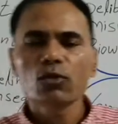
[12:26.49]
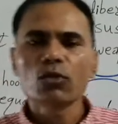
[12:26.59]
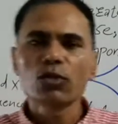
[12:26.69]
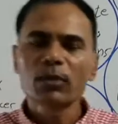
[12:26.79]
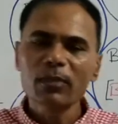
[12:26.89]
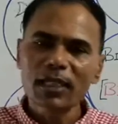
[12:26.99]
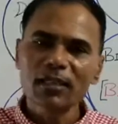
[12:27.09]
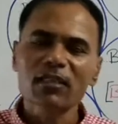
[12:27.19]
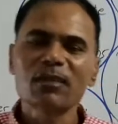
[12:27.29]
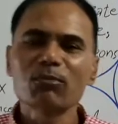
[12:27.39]
So if there
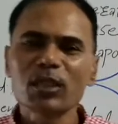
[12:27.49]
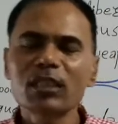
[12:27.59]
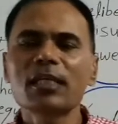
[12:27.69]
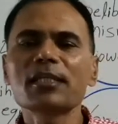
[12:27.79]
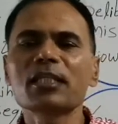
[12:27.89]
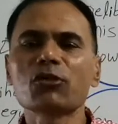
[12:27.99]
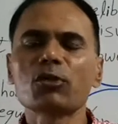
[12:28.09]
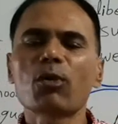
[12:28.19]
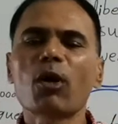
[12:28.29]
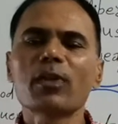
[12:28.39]
is some sensitive
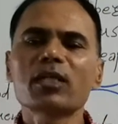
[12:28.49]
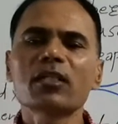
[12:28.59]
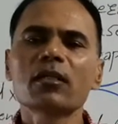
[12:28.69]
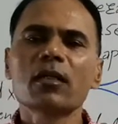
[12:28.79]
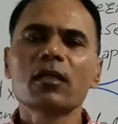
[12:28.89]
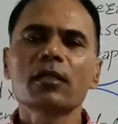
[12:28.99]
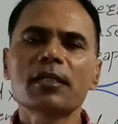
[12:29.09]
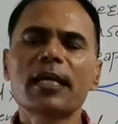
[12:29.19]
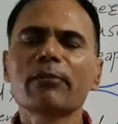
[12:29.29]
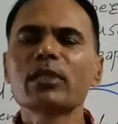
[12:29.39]
information,
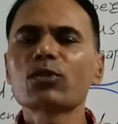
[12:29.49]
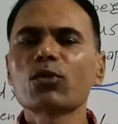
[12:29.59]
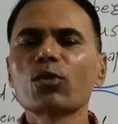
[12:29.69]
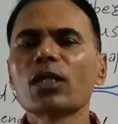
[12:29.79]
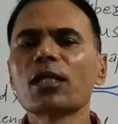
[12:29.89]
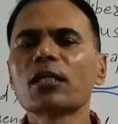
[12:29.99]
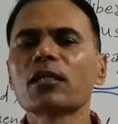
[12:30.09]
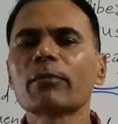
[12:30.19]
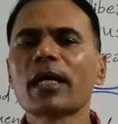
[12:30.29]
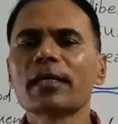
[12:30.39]
it can be
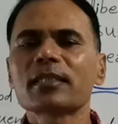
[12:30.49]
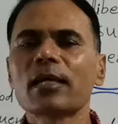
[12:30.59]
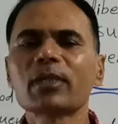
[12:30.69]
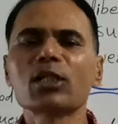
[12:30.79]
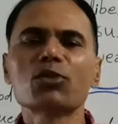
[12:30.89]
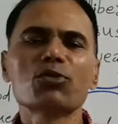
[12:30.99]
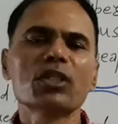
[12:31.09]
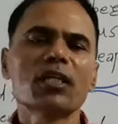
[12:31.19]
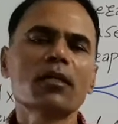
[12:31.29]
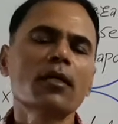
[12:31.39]
stolen by cyber
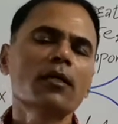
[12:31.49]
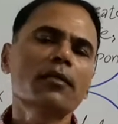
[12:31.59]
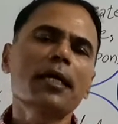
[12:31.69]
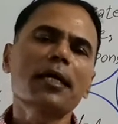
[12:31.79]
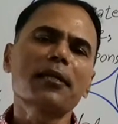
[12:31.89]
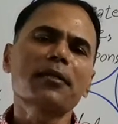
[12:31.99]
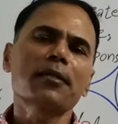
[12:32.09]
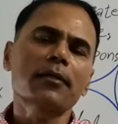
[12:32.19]
intrusion. Then